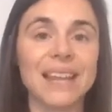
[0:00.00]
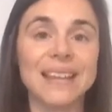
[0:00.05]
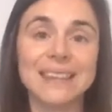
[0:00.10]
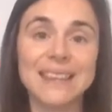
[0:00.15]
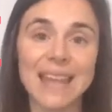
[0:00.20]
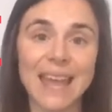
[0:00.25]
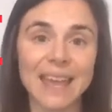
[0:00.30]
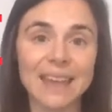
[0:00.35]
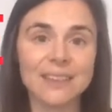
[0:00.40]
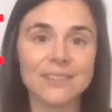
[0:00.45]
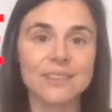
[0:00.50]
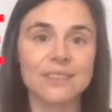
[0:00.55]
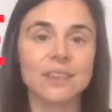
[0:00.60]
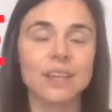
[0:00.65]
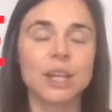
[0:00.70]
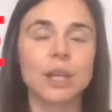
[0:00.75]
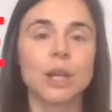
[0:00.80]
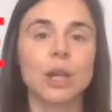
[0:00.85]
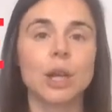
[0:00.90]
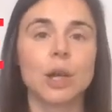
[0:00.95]
Next,
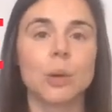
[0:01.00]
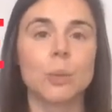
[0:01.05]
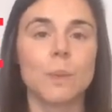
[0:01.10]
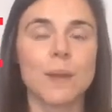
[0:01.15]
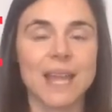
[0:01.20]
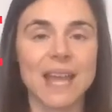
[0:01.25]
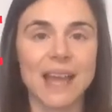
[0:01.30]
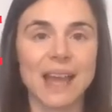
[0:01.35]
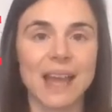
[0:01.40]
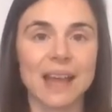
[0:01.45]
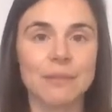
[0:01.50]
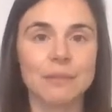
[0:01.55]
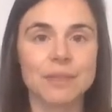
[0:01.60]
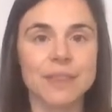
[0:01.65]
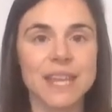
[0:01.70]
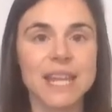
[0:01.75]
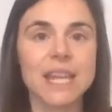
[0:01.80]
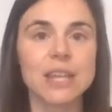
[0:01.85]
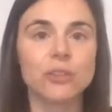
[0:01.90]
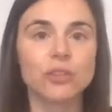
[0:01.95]
we have
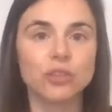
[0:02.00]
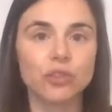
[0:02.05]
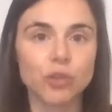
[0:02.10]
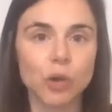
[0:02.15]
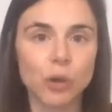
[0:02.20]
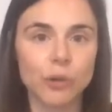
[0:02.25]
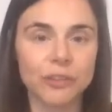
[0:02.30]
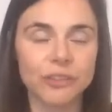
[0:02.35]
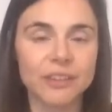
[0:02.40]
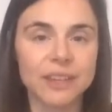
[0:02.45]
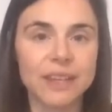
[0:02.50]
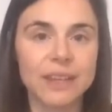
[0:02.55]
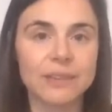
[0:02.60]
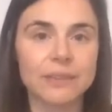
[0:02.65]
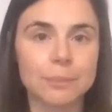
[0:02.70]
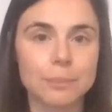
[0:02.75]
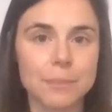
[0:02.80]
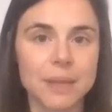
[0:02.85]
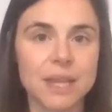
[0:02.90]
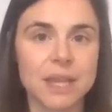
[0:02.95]
the
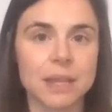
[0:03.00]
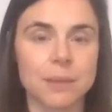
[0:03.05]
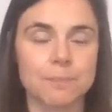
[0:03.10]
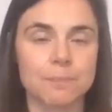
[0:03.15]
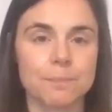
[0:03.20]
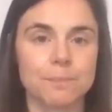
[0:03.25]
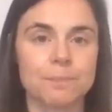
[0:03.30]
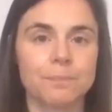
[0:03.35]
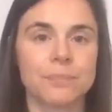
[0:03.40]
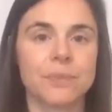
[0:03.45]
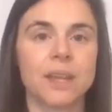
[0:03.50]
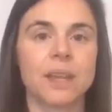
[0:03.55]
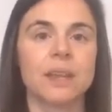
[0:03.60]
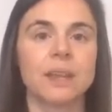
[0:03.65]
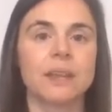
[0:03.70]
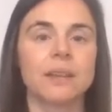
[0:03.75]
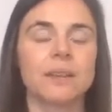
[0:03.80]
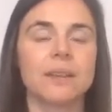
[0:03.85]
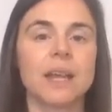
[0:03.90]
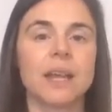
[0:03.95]
dotted minim.
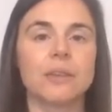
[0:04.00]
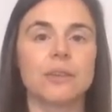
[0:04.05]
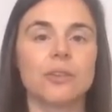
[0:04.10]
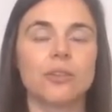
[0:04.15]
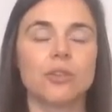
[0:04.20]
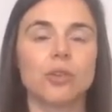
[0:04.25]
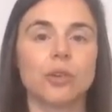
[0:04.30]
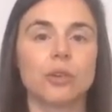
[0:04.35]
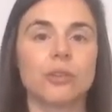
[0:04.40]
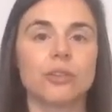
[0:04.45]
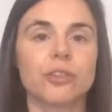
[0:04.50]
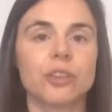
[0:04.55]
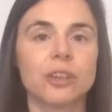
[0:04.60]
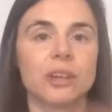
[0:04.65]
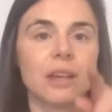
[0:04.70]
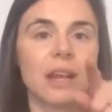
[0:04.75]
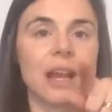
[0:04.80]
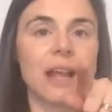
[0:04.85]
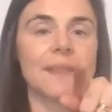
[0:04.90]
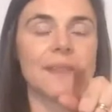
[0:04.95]
Now the dot
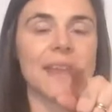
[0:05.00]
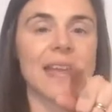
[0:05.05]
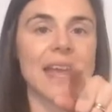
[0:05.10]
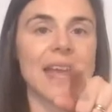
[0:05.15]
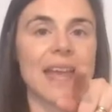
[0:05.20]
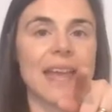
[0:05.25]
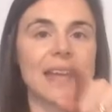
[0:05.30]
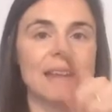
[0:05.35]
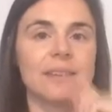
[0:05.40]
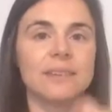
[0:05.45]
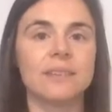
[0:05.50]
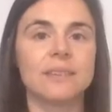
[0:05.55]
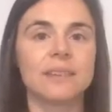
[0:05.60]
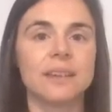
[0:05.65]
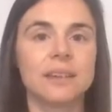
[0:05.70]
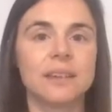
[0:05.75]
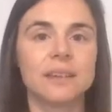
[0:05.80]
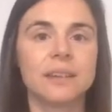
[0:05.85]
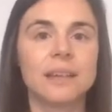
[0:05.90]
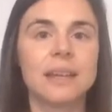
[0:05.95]
at the end
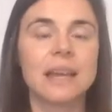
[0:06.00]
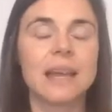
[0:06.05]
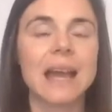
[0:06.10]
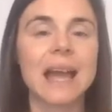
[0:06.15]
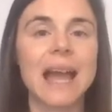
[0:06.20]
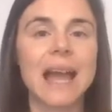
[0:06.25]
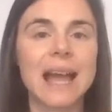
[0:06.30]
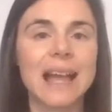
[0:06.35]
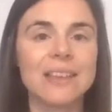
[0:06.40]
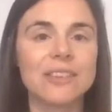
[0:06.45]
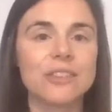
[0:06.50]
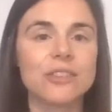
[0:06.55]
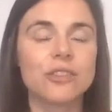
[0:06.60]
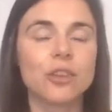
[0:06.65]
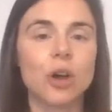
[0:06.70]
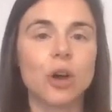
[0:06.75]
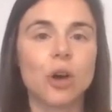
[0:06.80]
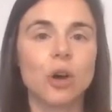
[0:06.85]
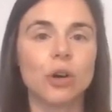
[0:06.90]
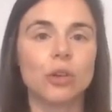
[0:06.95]

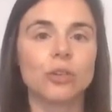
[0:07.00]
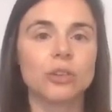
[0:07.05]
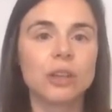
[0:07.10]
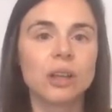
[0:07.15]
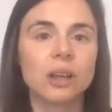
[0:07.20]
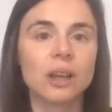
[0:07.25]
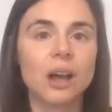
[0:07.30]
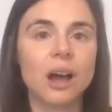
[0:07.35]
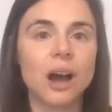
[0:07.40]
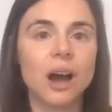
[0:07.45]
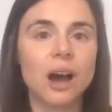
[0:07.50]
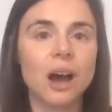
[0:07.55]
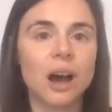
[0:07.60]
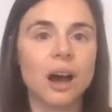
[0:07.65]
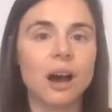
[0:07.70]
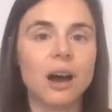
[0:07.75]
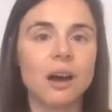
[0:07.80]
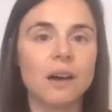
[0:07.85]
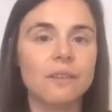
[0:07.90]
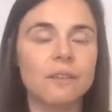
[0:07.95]
adds on
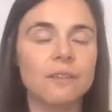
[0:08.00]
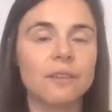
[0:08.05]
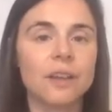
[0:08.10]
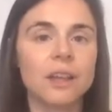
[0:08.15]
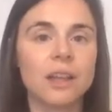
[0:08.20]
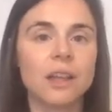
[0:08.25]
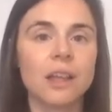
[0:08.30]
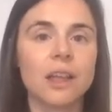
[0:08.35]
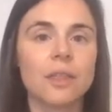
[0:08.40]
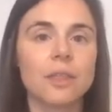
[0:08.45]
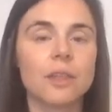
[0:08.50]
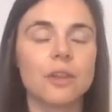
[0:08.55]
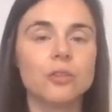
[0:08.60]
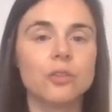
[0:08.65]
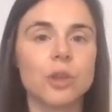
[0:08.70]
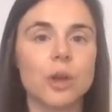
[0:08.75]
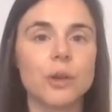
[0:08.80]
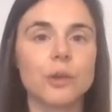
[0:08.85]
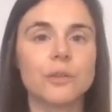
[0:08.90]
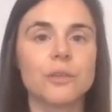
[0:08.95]
half the
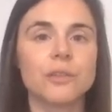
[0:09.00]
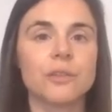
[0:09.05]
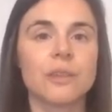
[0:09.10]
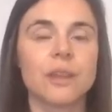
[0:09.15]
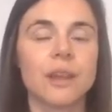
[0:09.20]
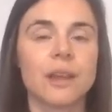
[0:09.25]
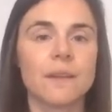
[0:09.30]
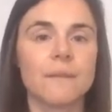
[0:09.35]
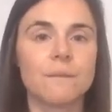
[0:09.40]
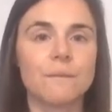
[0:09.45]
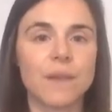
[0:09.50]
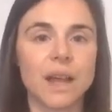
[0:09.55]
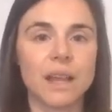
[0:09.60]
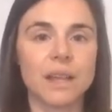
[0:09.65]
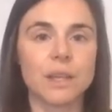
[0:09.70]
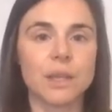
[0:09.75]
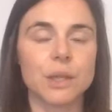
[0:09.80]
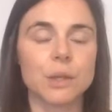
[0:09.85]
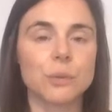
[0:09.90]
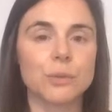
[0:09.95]
note's
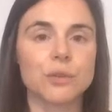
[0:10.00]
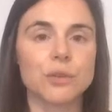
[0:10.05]
value.